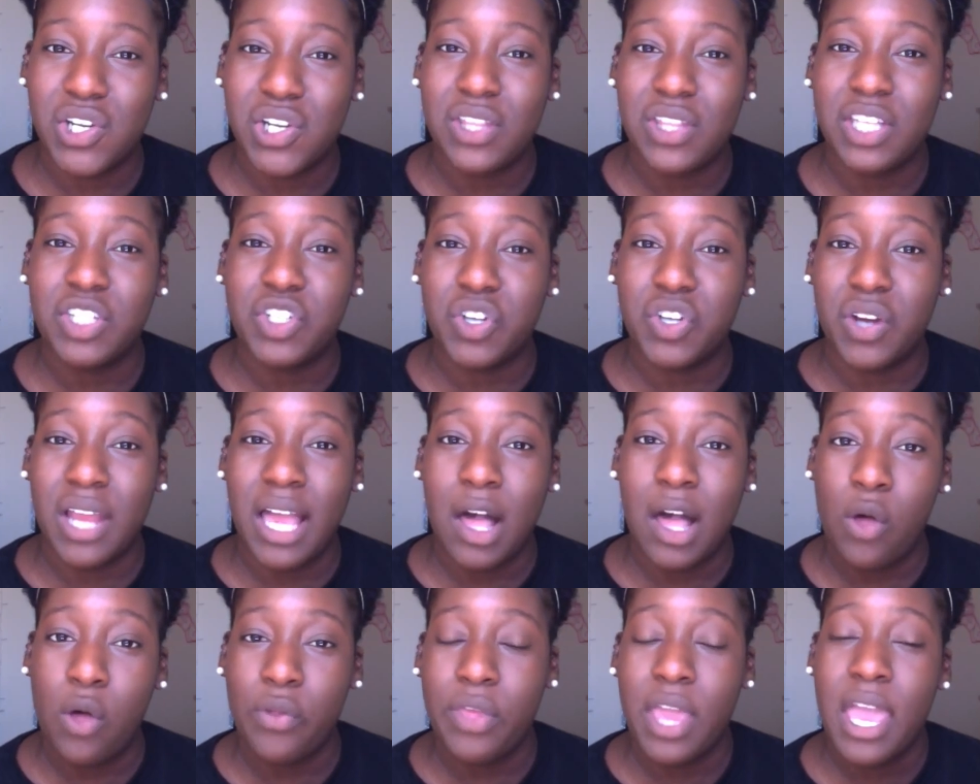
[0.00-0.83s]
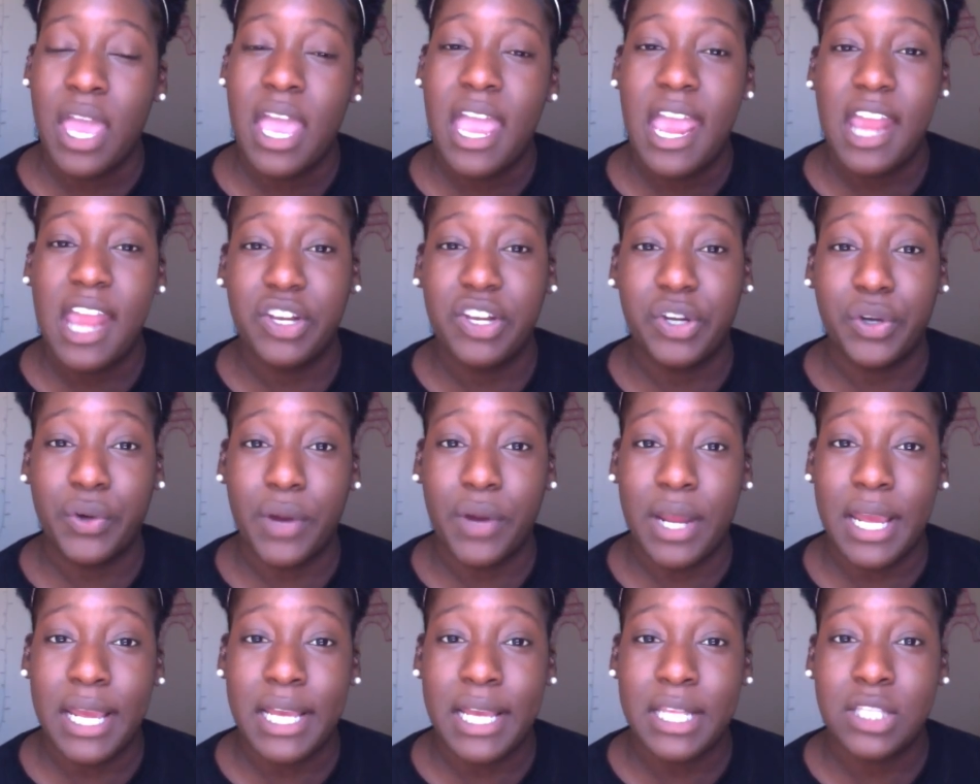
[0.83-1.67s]
that your health and your
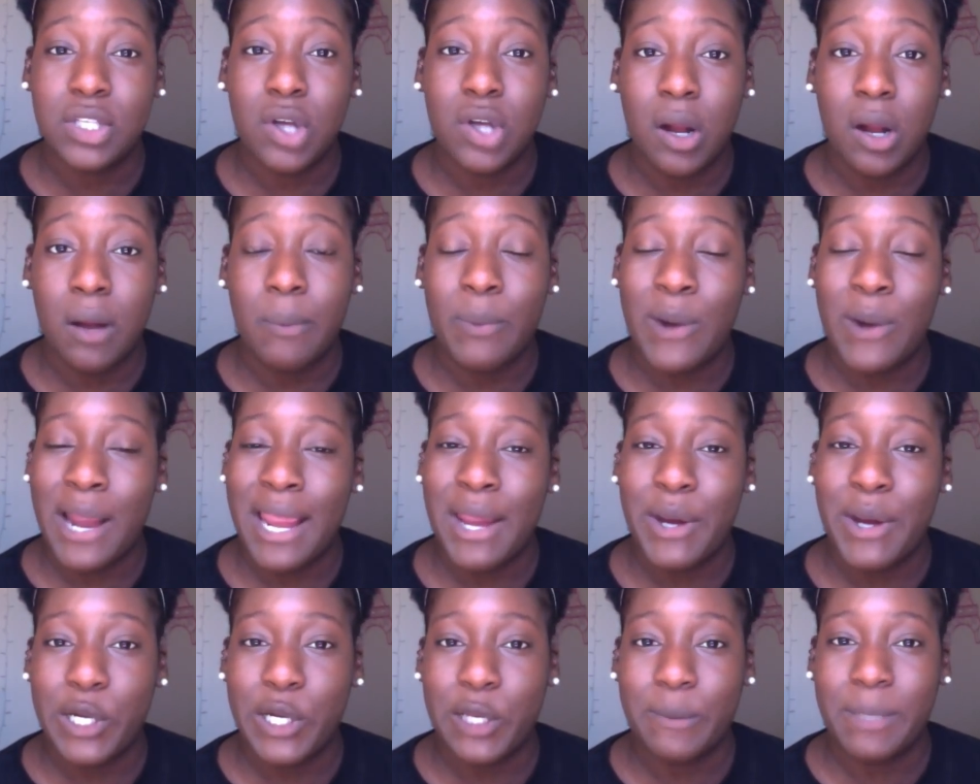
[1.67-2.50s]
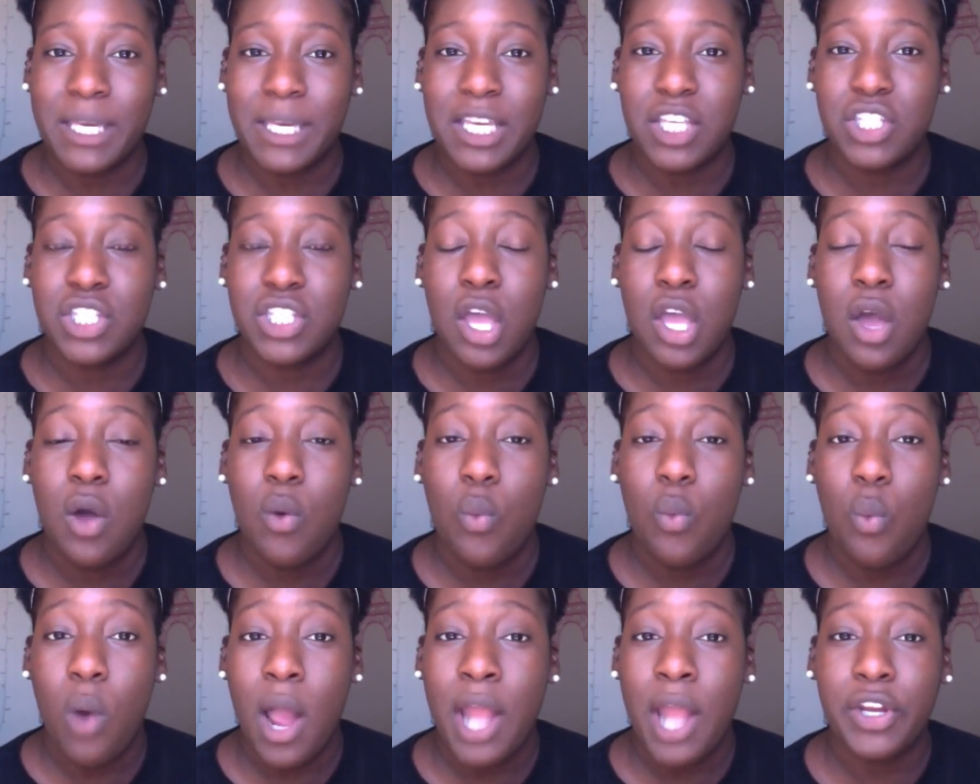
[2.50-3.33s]
grades are a priority, because
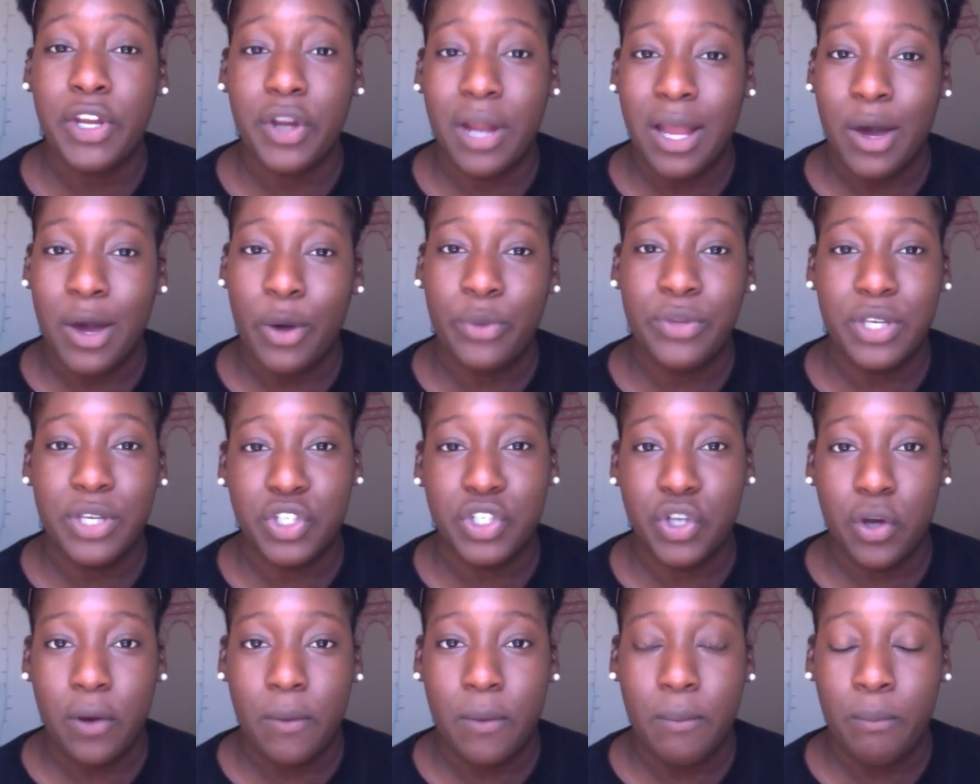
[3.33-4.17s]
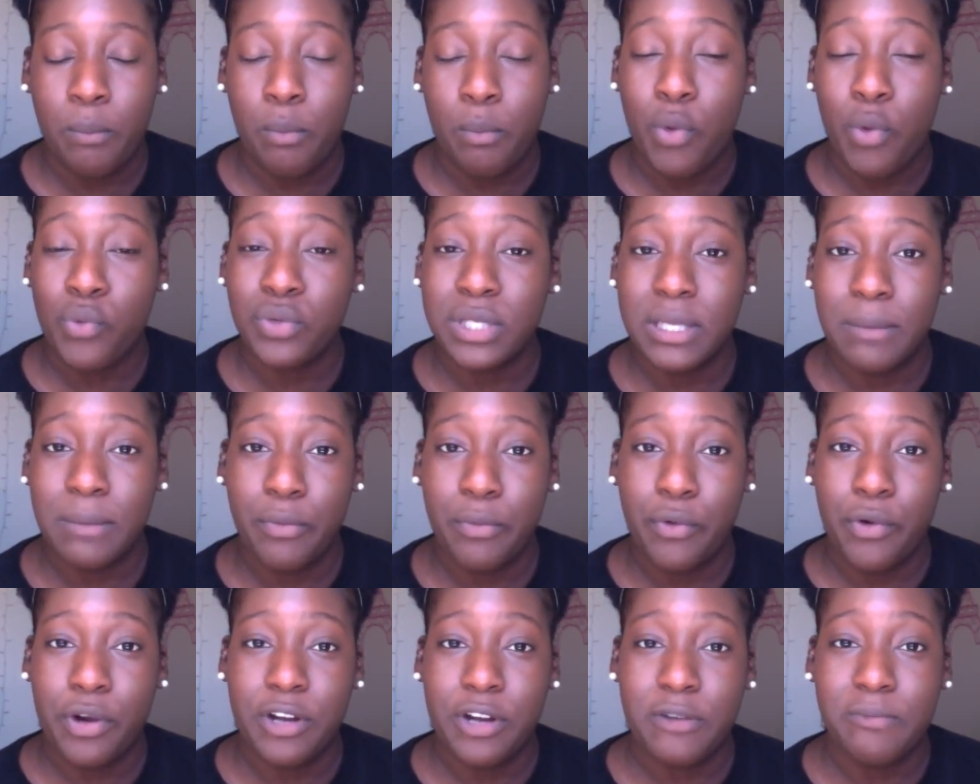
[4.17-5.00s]
one, your health is your most
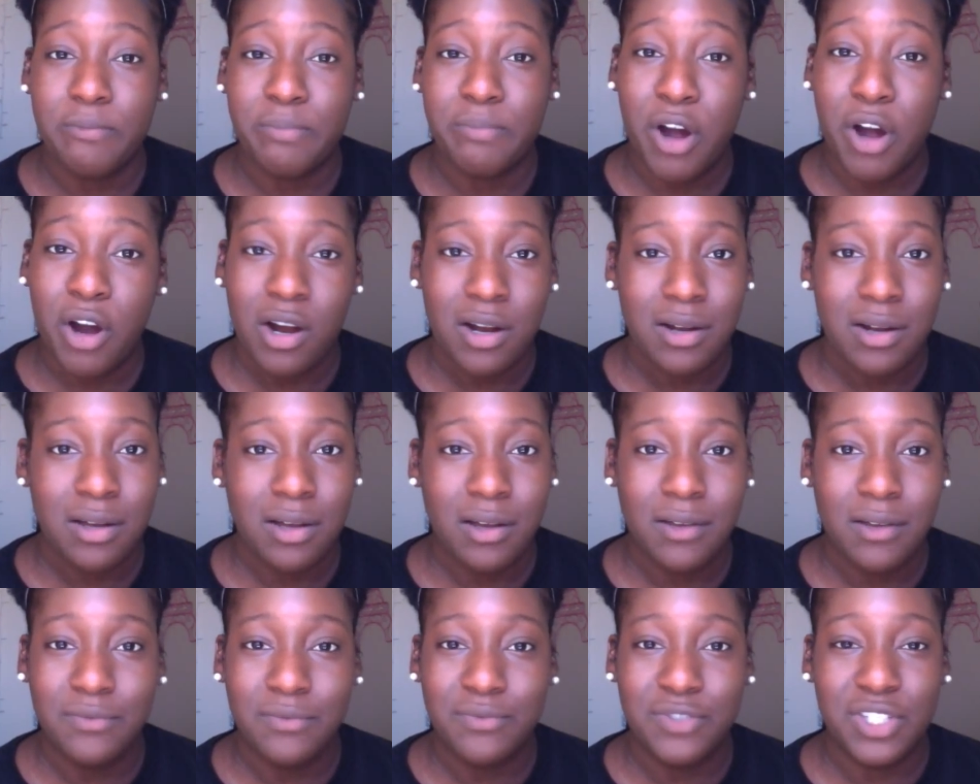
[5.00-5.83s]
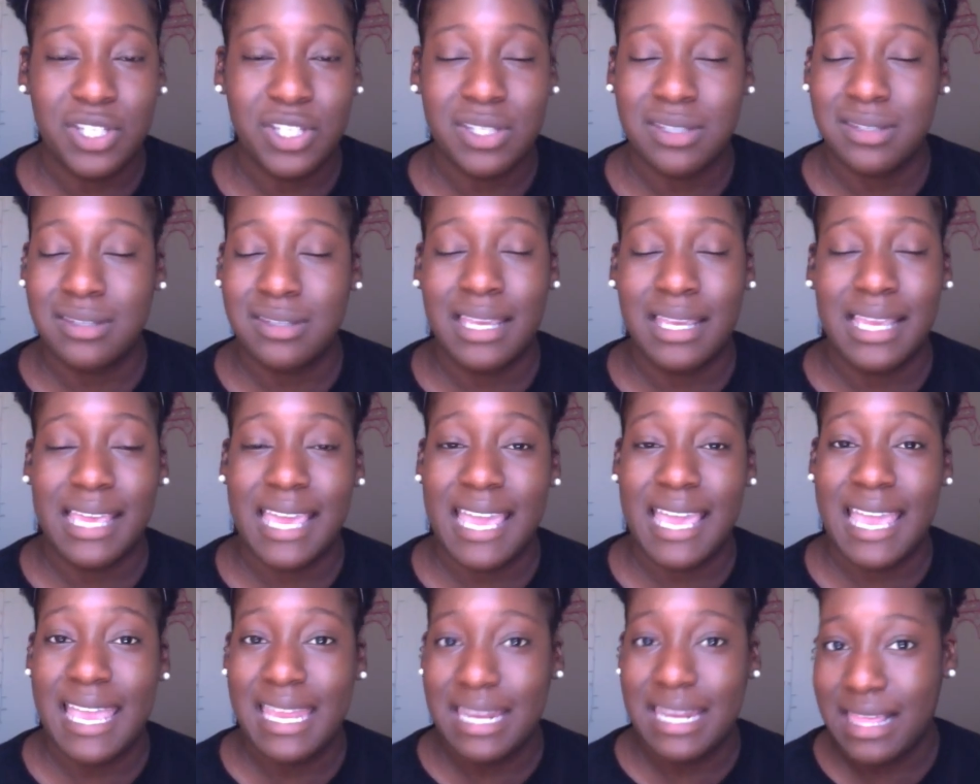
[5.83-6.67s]
important part of just like
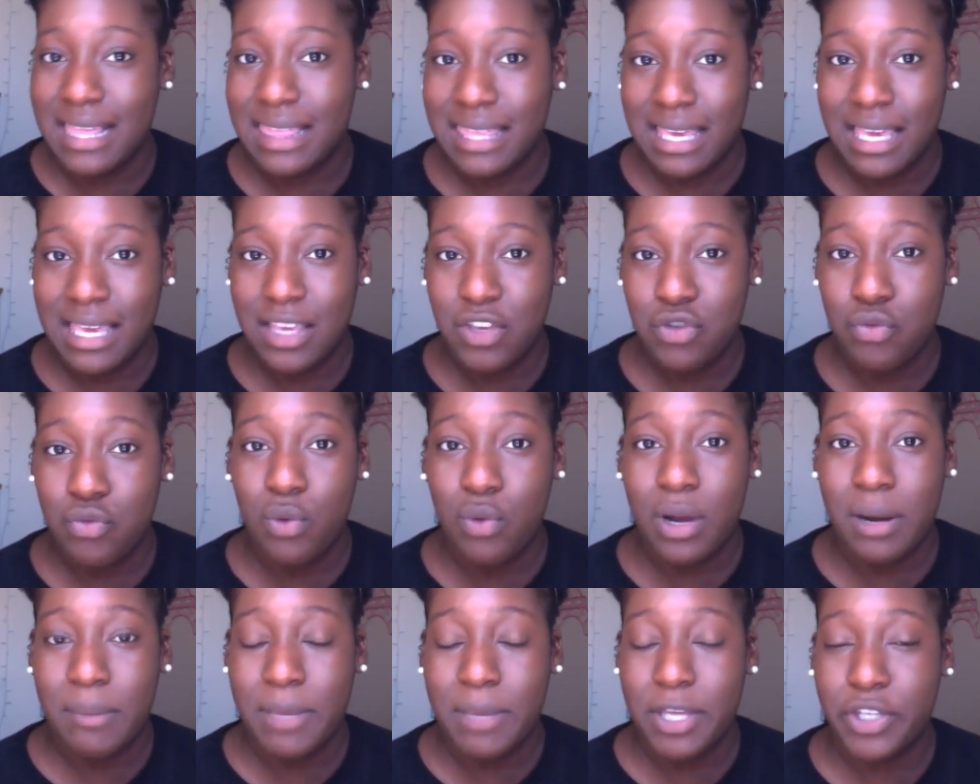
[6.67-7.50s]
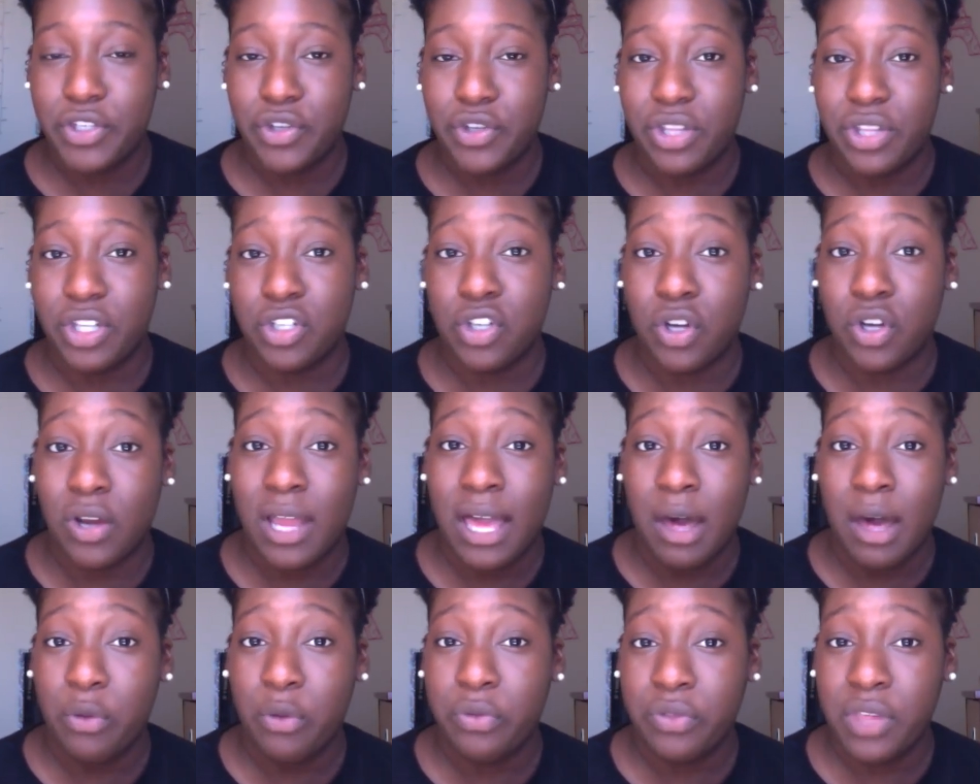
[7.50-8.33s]
anything. You want to make sure that you're
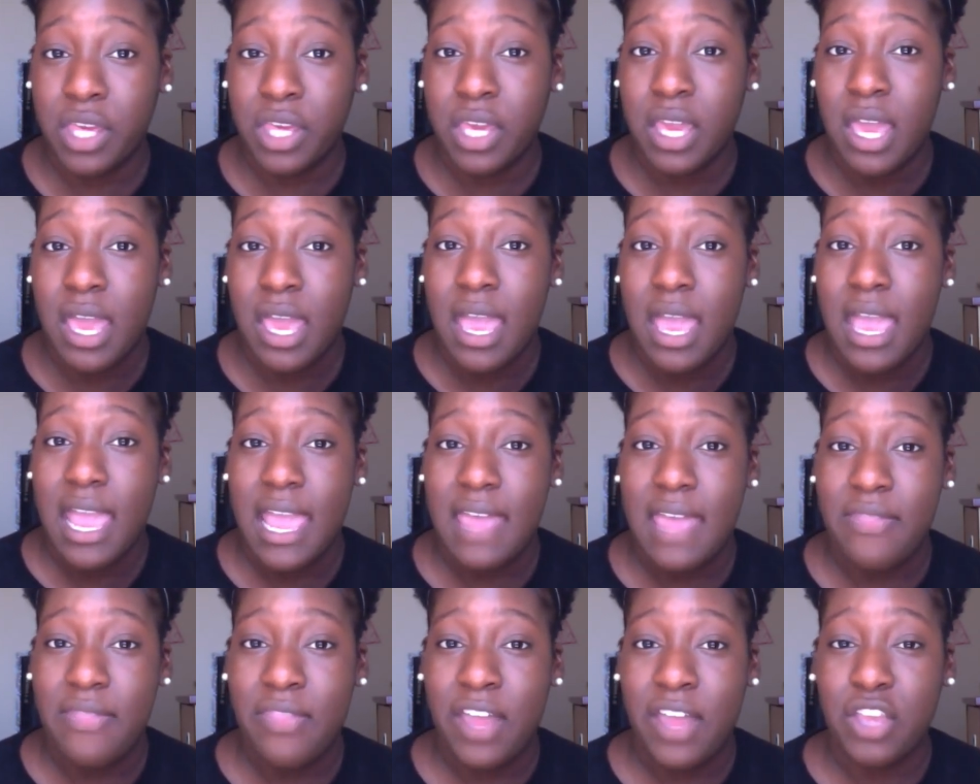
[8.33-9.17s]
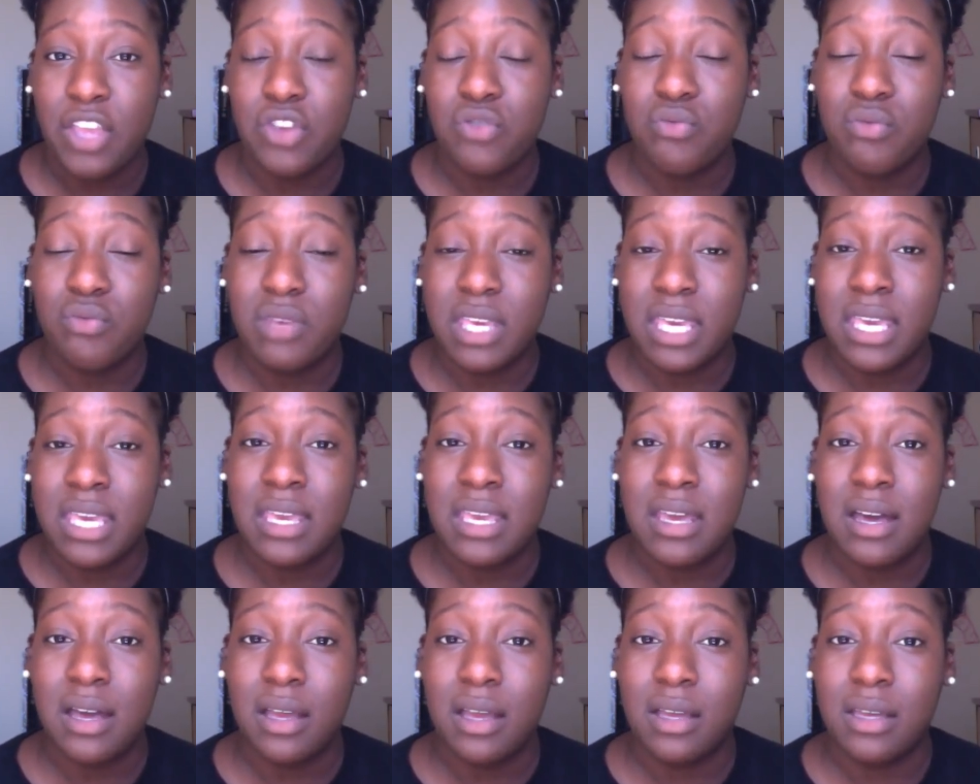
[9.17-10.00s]
healthy and that you
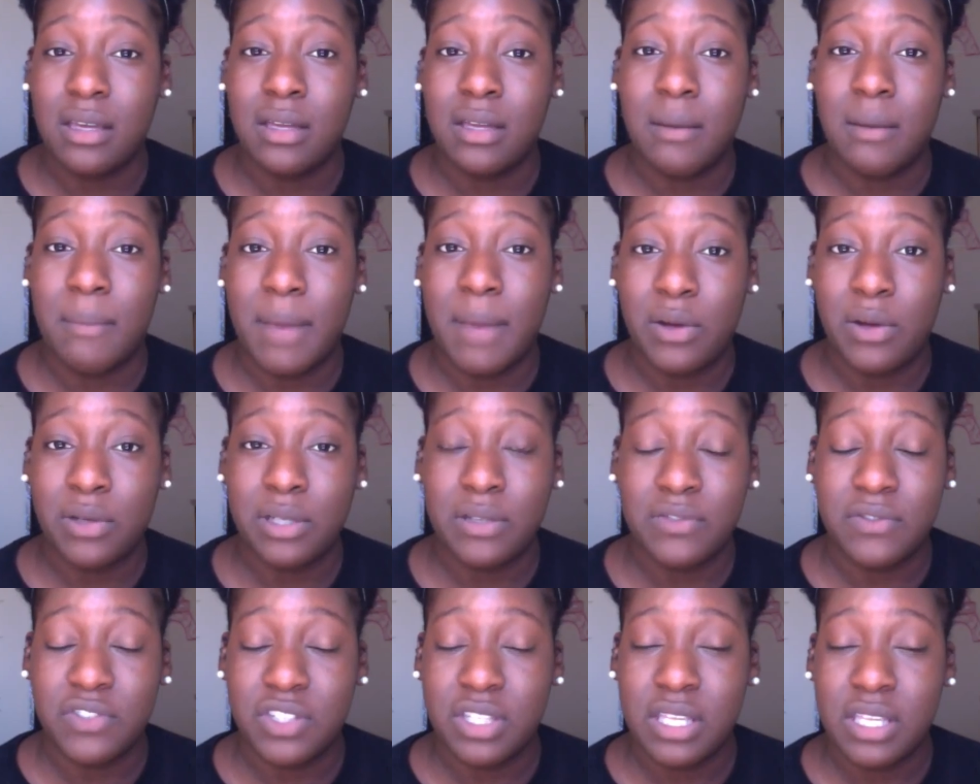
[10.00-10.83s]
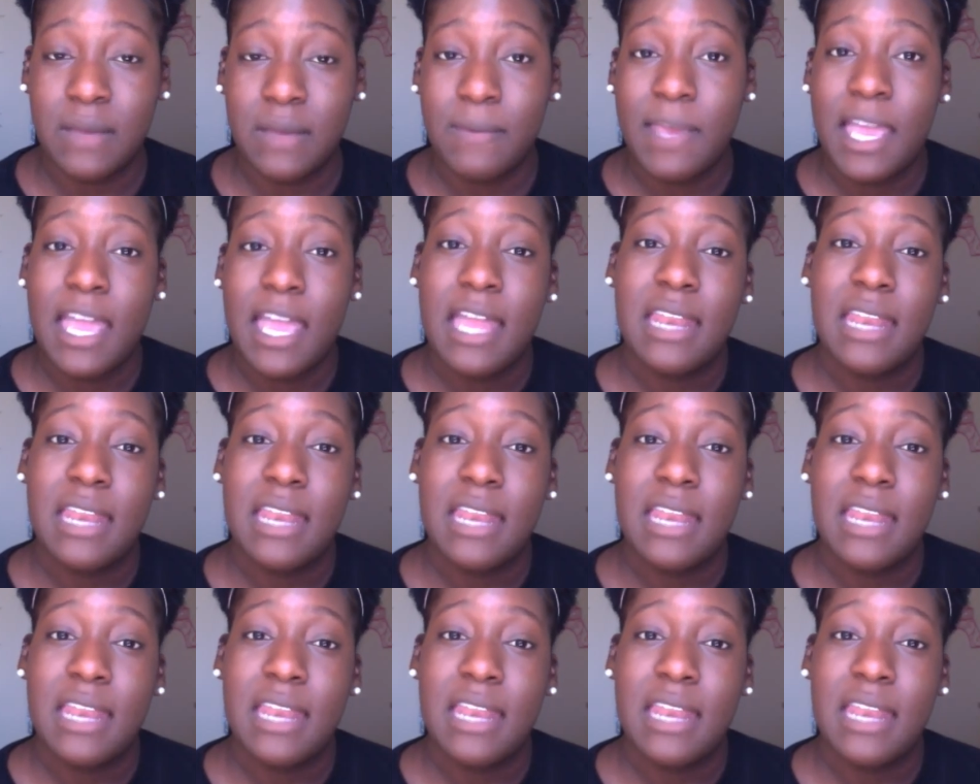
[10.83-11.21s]
get a good amount of sleep.